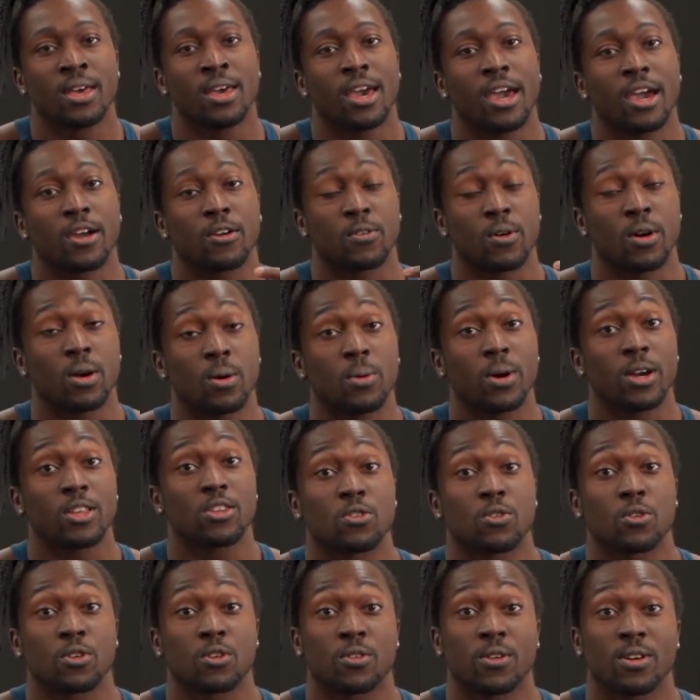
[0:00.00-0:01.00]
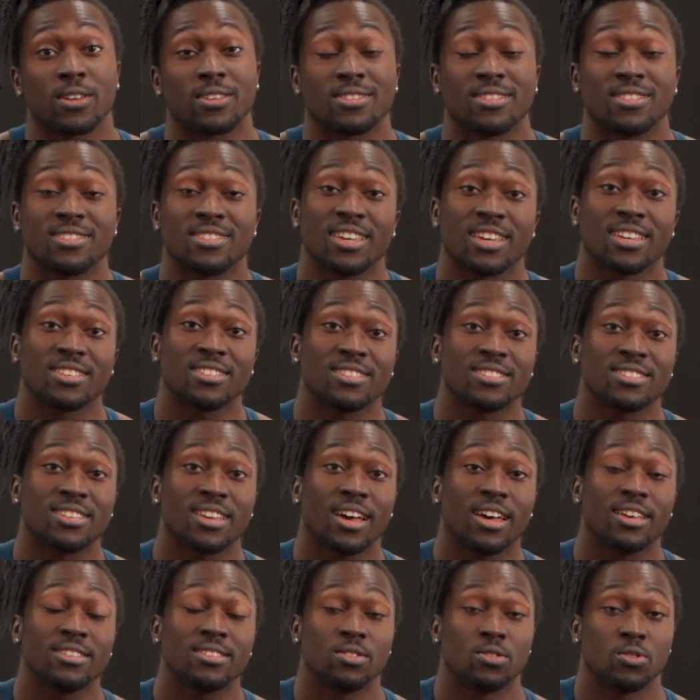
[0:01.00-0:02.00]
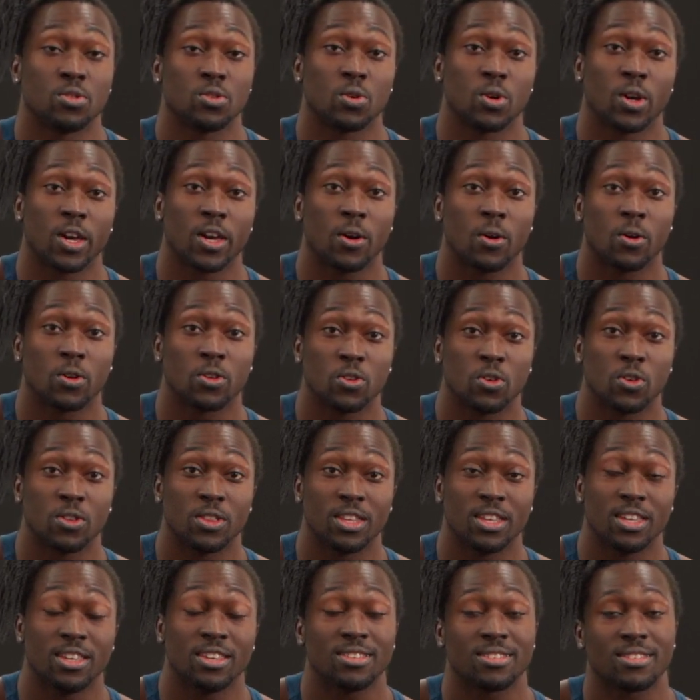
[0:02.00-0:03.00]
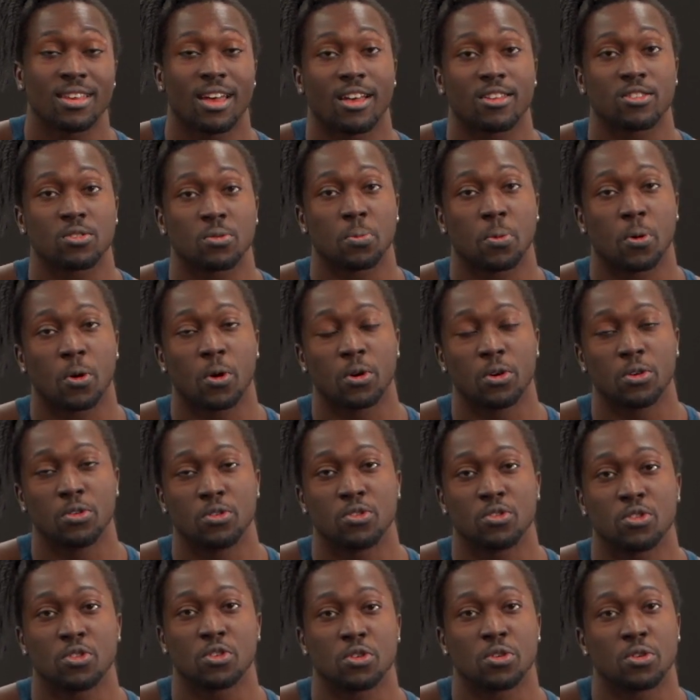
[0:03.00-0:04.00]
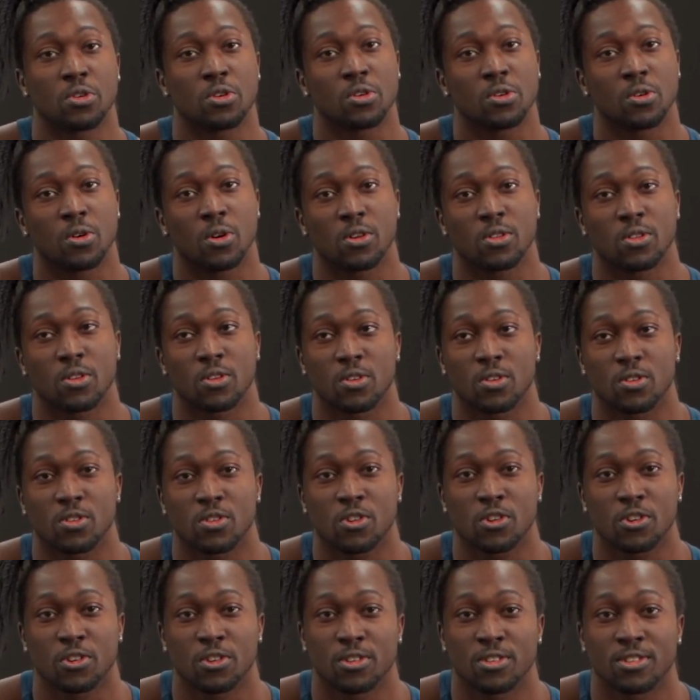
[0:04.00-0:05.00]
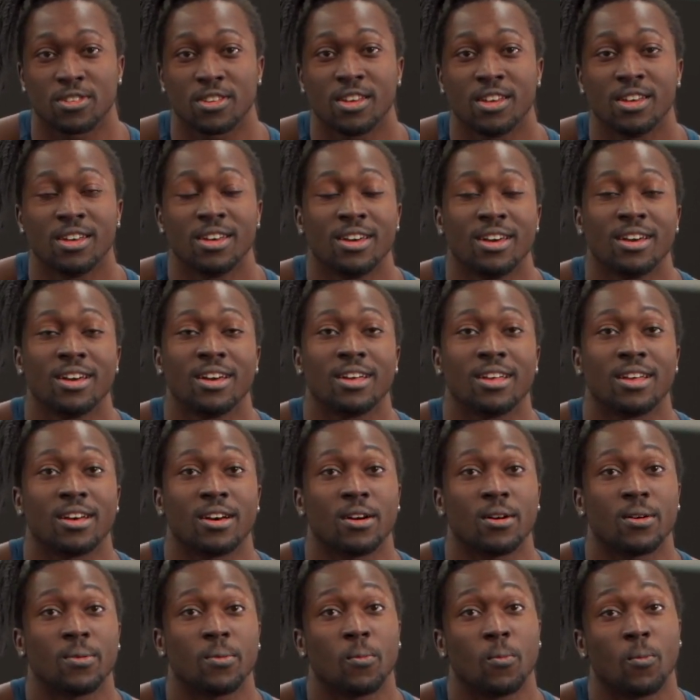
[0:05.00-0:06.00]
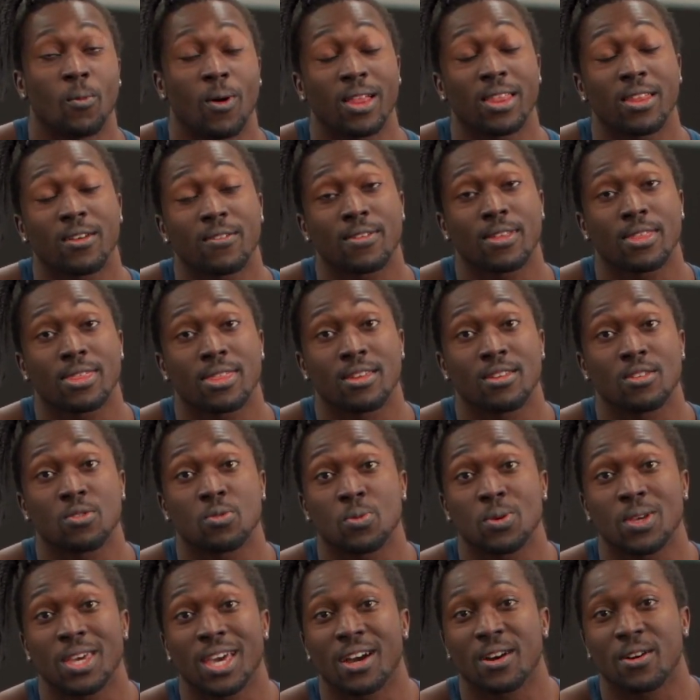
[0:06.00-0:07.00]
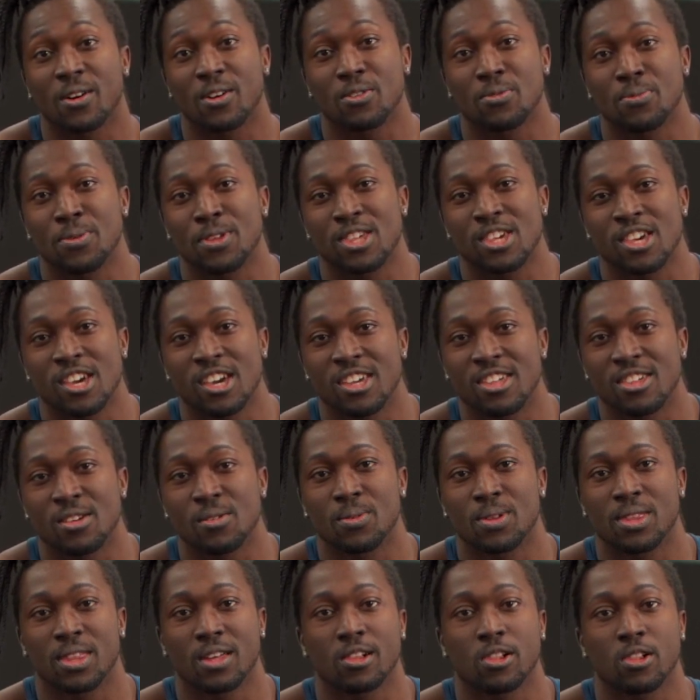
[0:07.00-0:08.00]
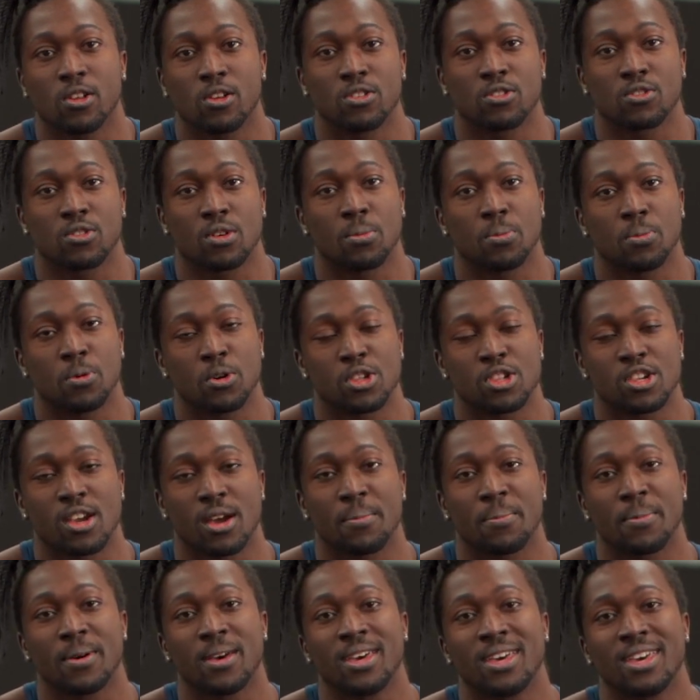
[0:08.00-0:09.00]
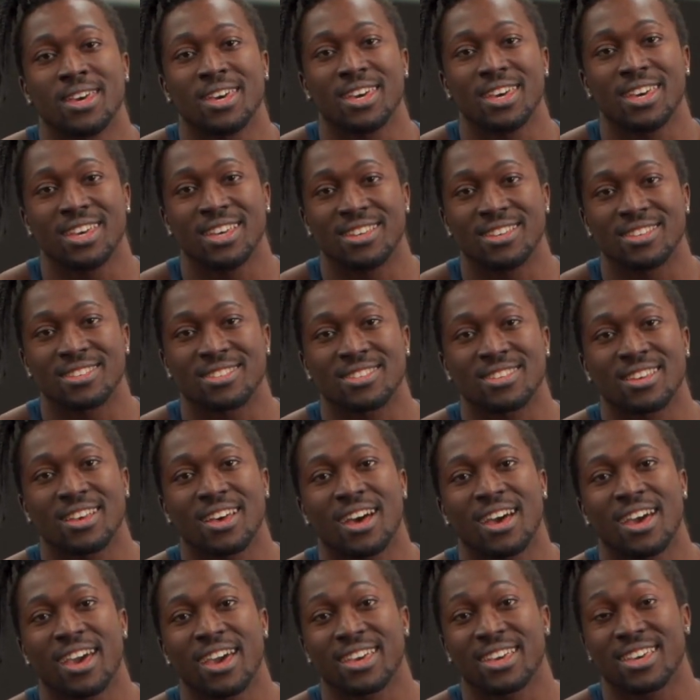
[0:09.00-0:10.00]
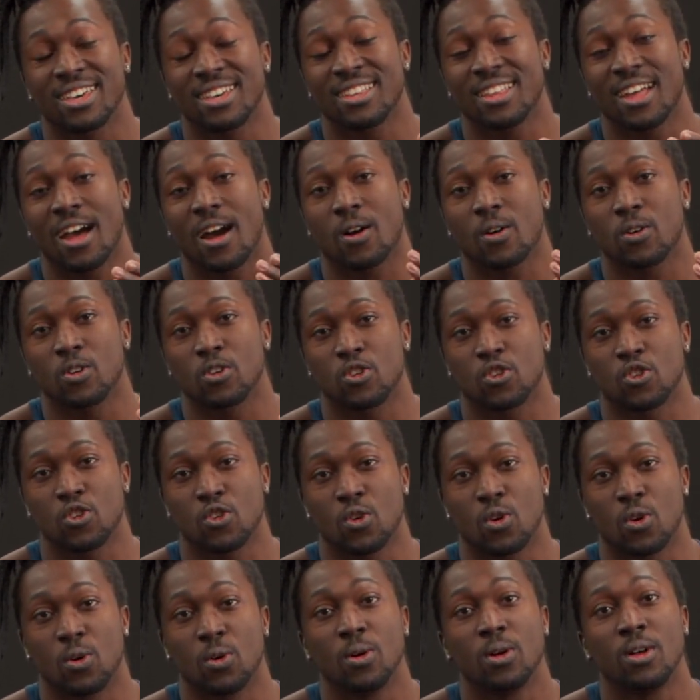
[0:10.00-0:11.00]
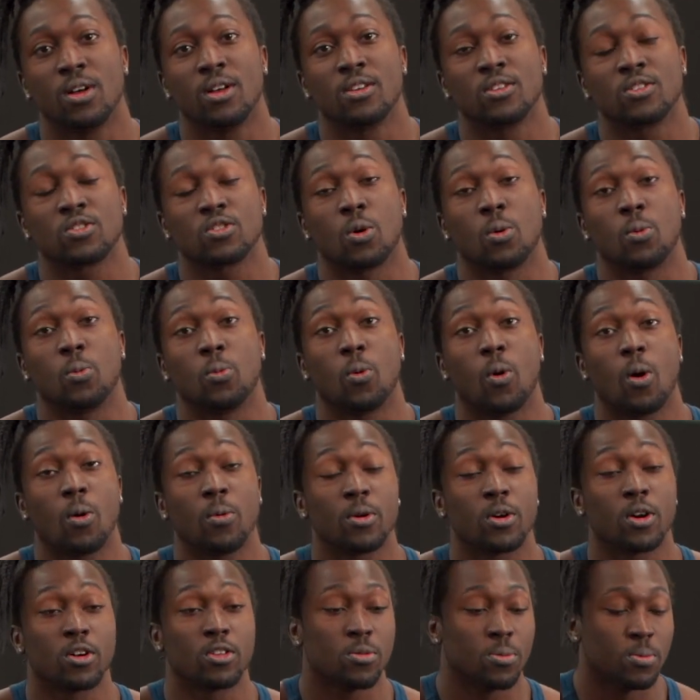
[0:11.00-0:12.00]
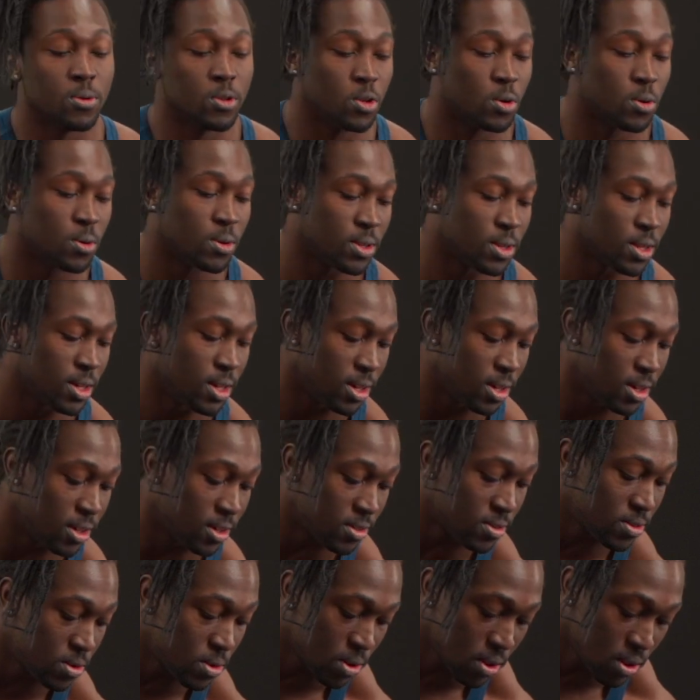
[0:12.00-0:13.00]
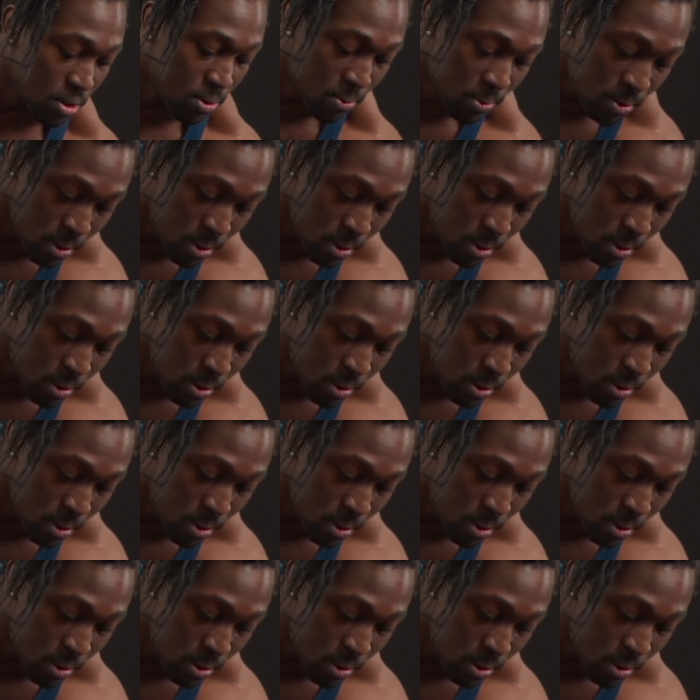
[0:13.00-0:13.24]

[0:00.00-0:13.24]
A great way to regress this exercise is to get on your knees as opposed to going on your toes. One of the things we are going to be changing with the close grip push-up is, again, our control. So what we're going to be doing is we're